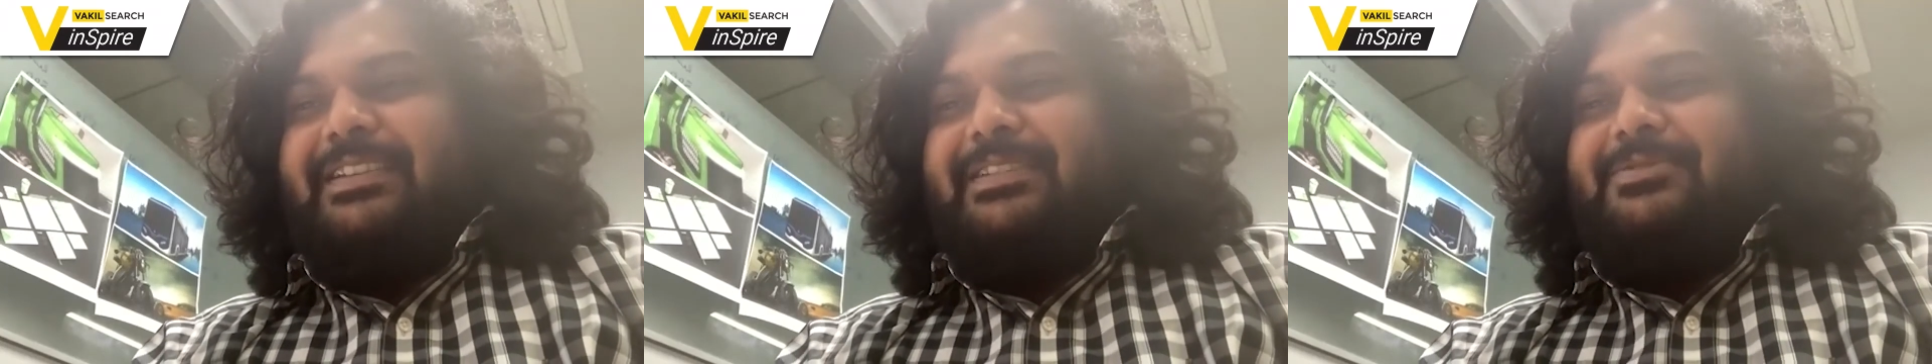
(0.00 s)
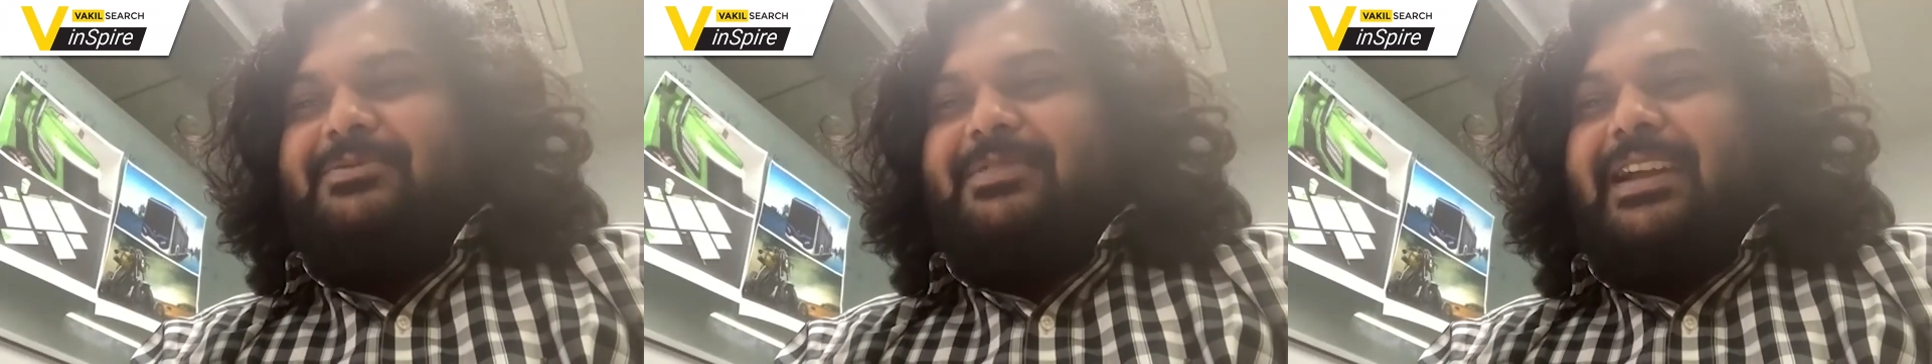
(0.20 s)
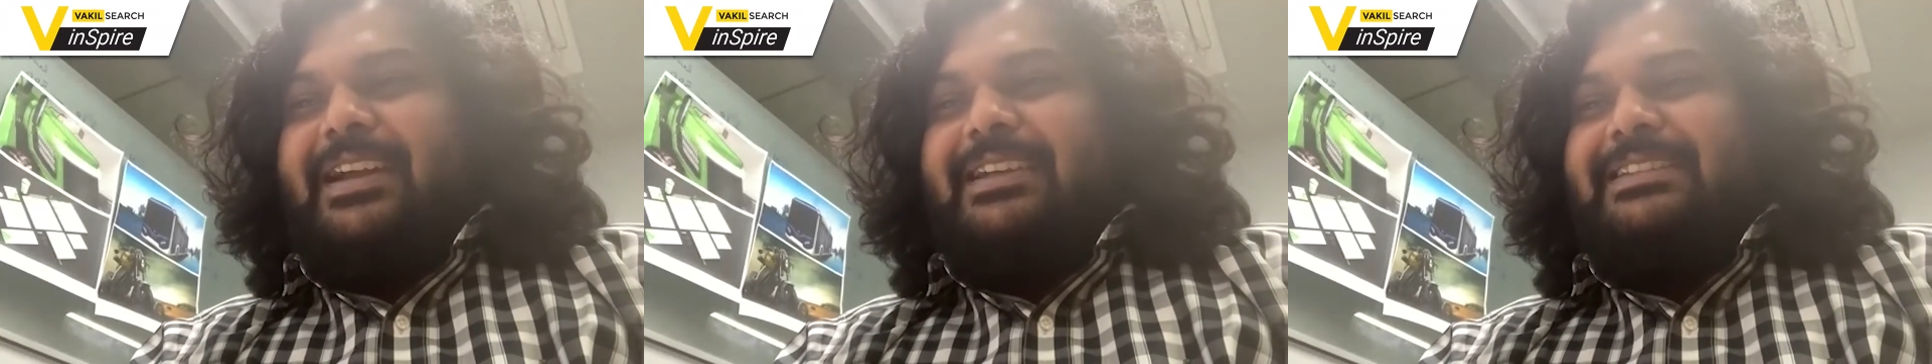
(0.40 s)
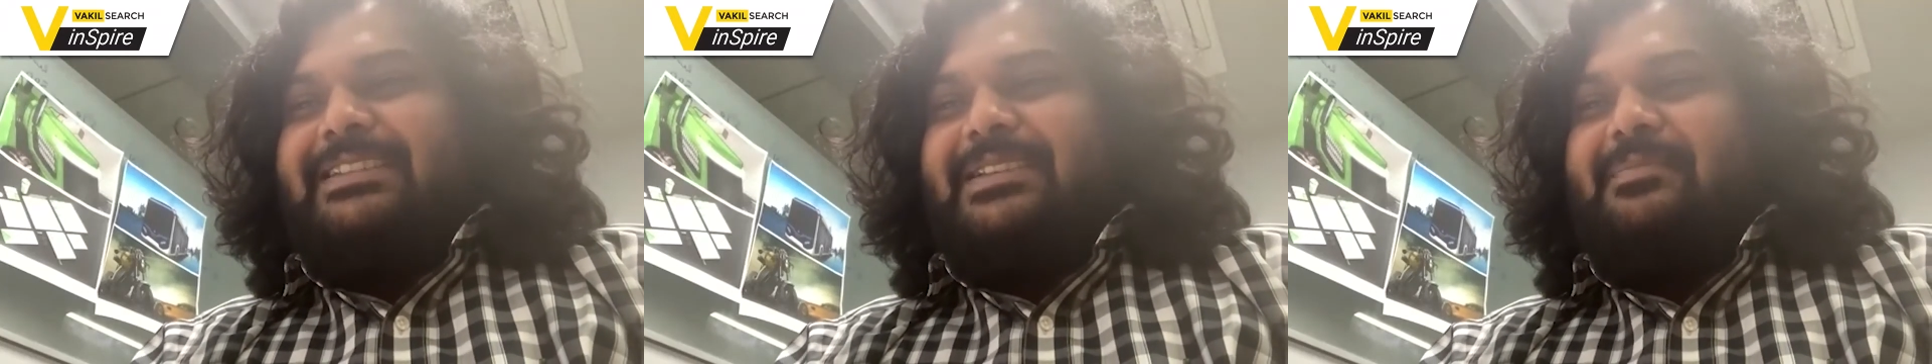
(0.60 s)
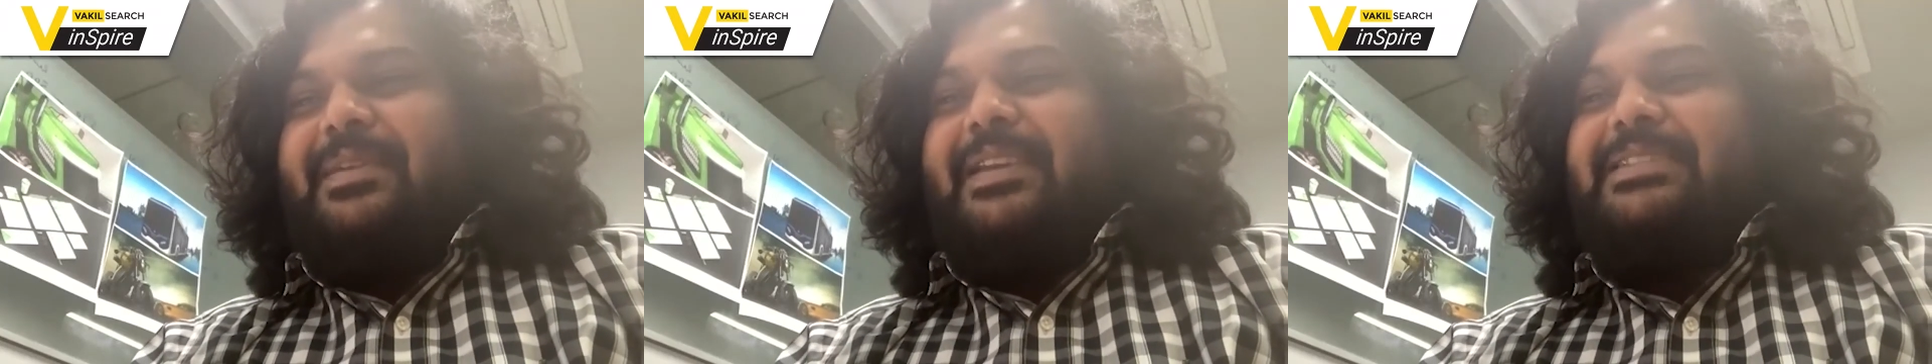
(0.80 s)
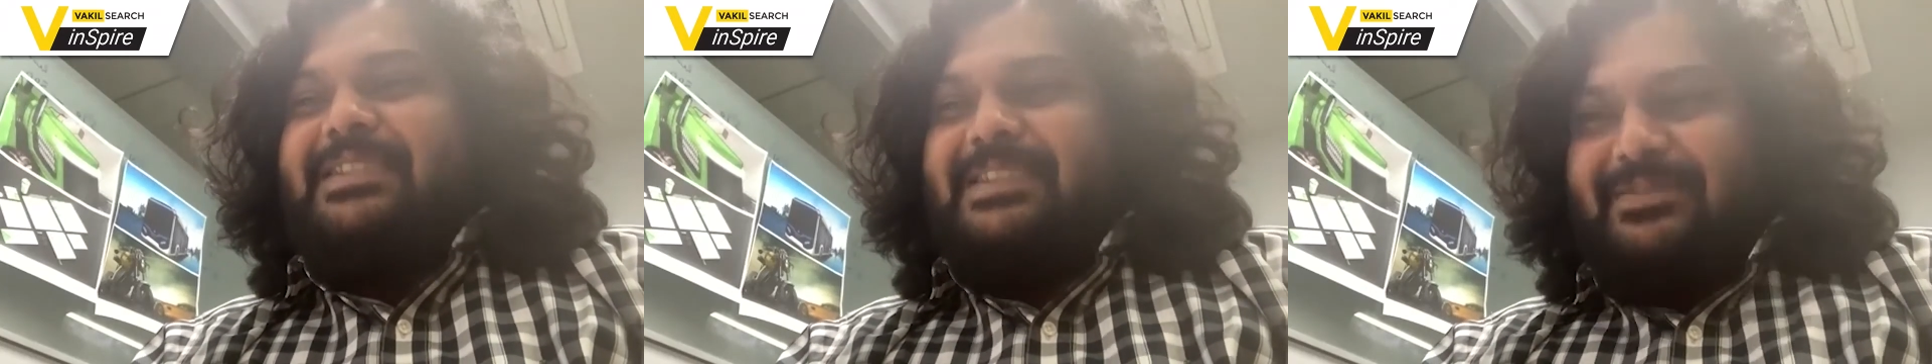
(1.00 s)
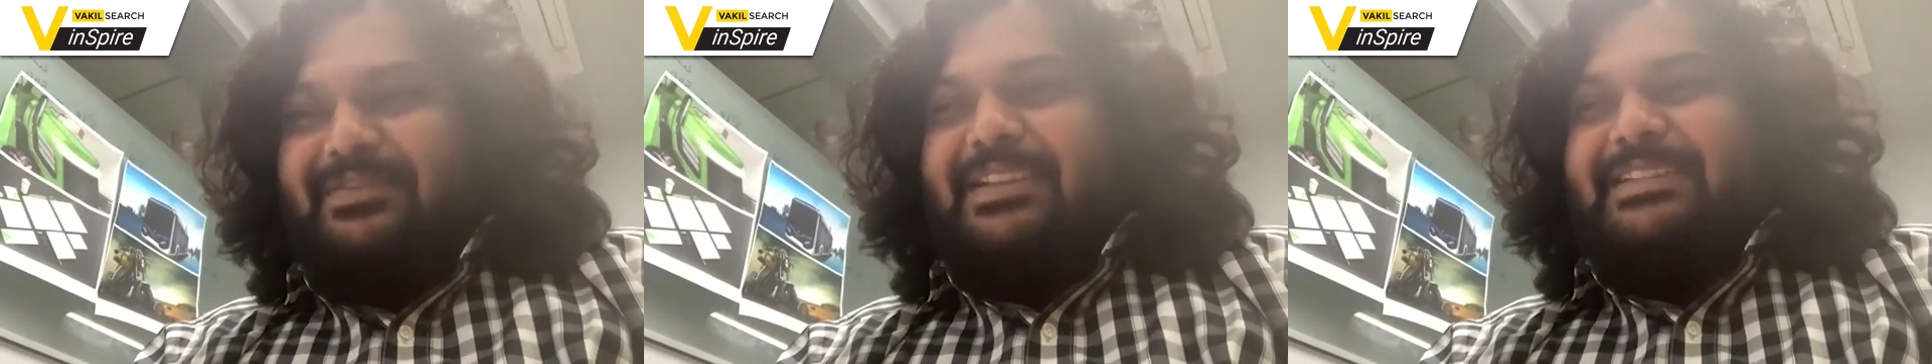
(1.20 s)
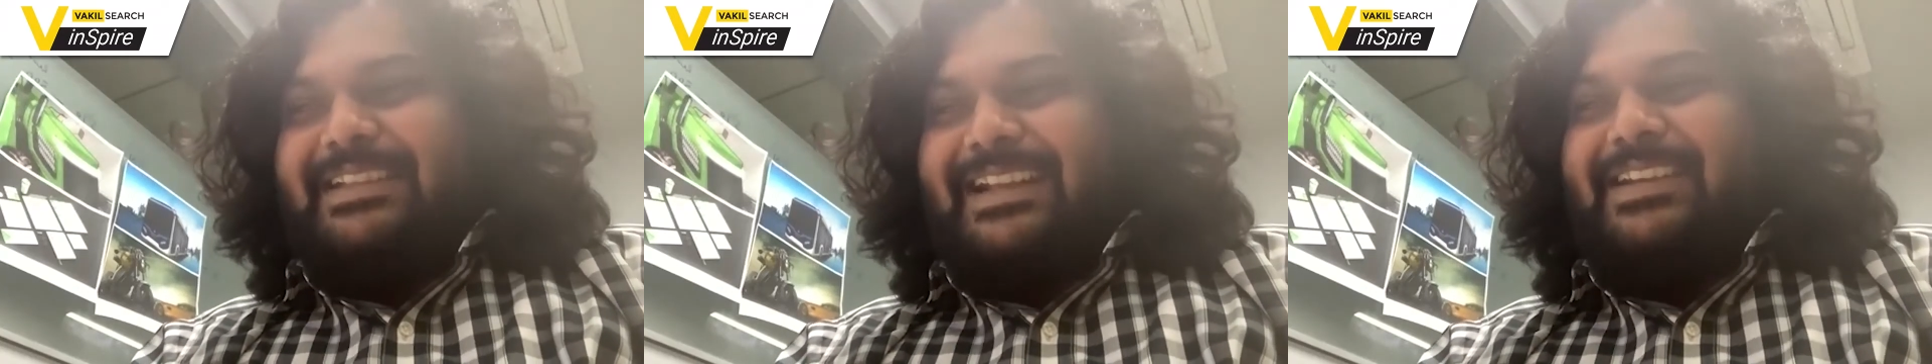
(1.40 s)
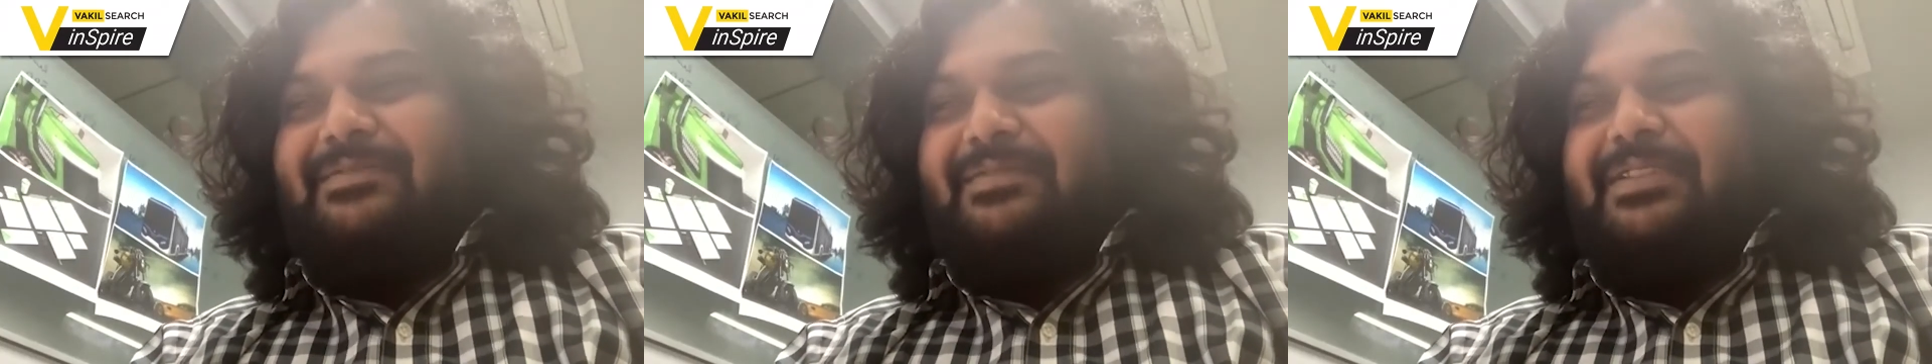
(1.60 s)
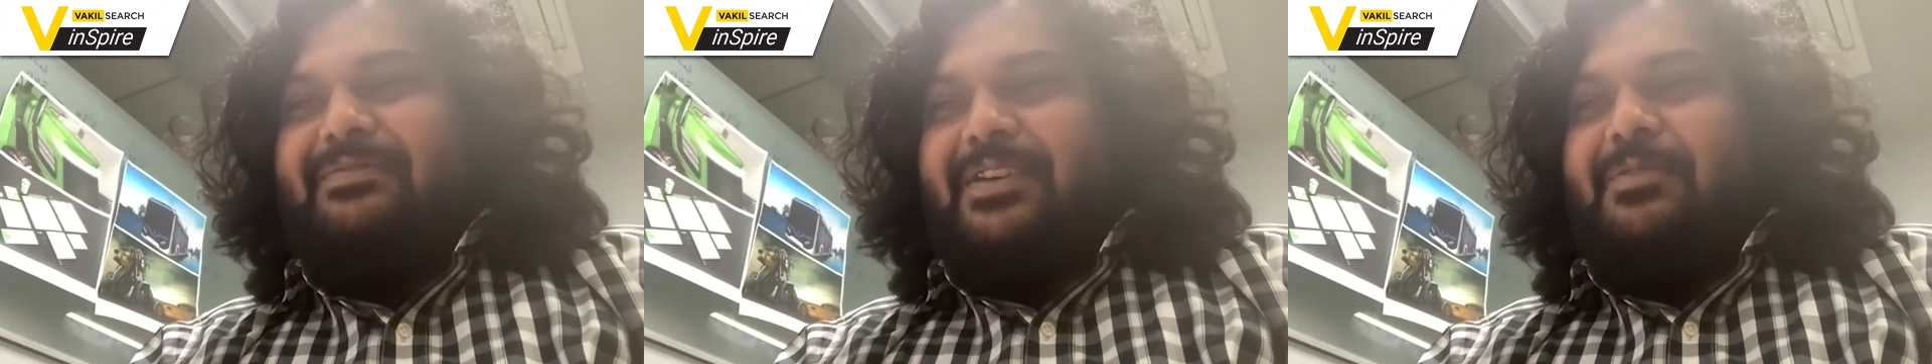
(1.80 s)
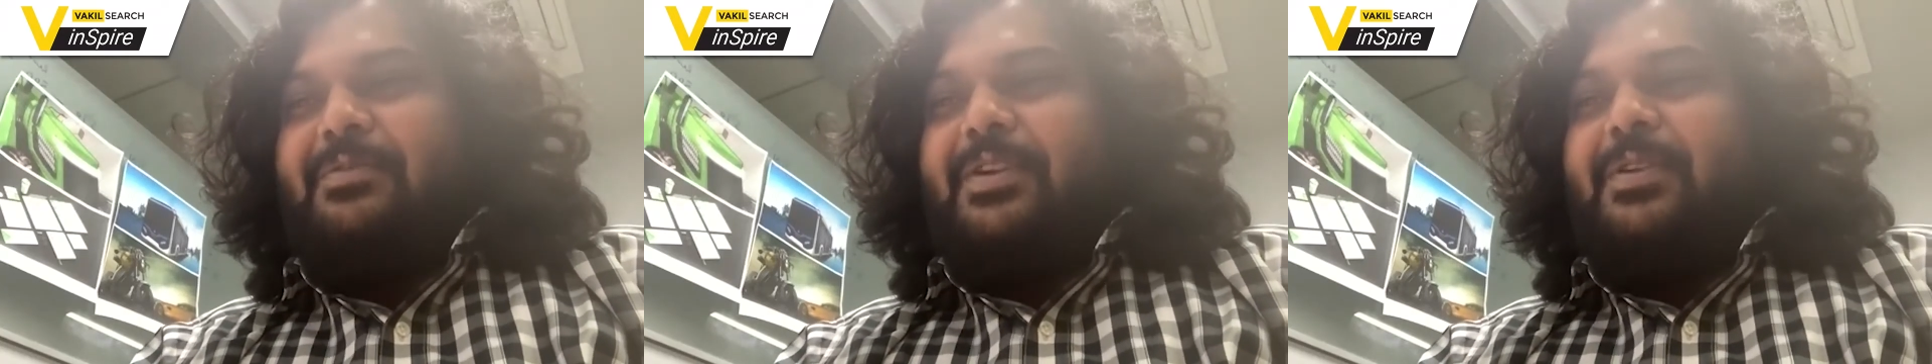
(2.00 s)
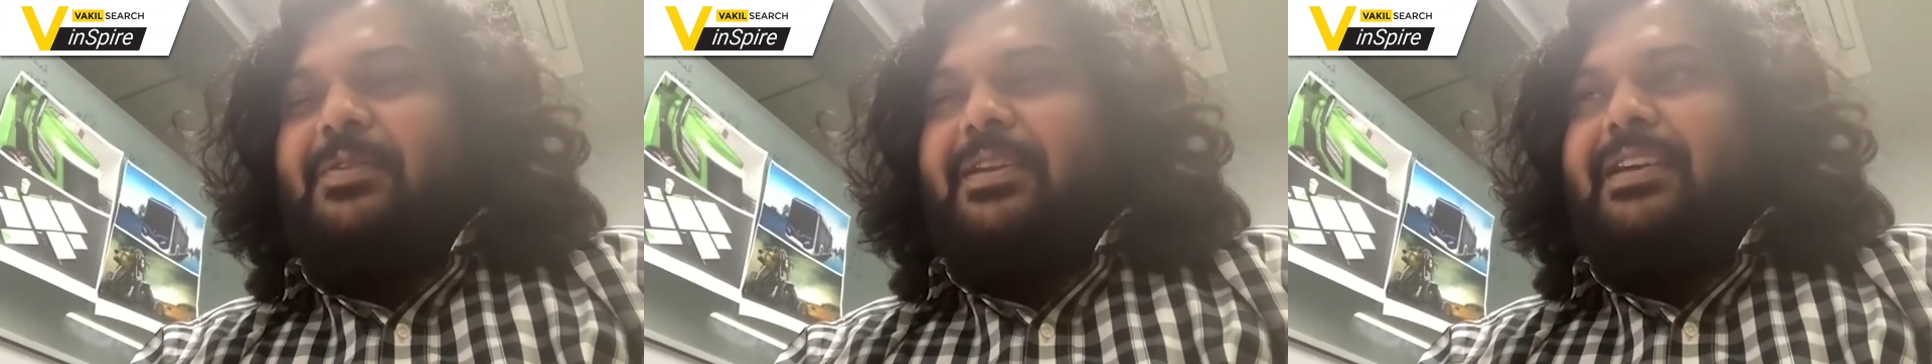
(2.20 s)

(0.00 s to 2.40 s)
So that's a major difference that we found out.